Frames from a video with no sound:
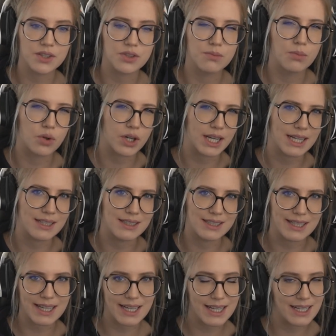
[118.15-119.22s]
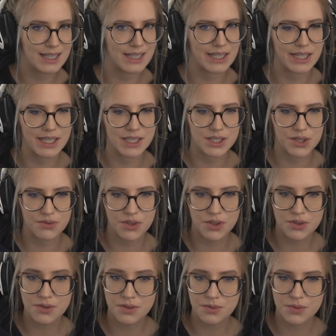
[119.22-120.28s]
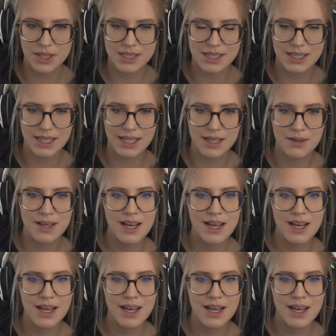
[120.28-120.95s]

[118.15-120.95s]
to Morgan Day in an interview recently.